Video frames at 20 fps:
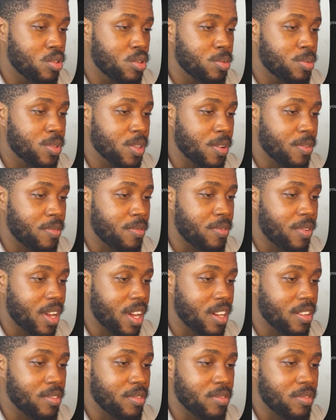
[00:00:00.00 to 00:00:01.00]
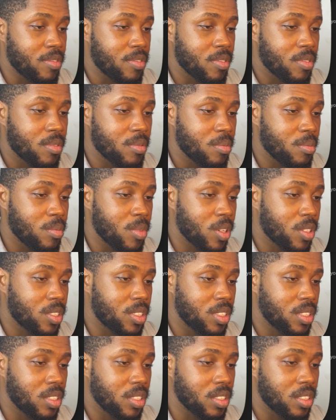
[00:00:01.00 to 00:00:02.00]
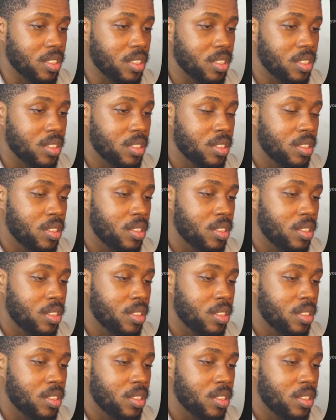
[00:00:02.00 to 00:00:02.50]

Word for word: groups of five boxes.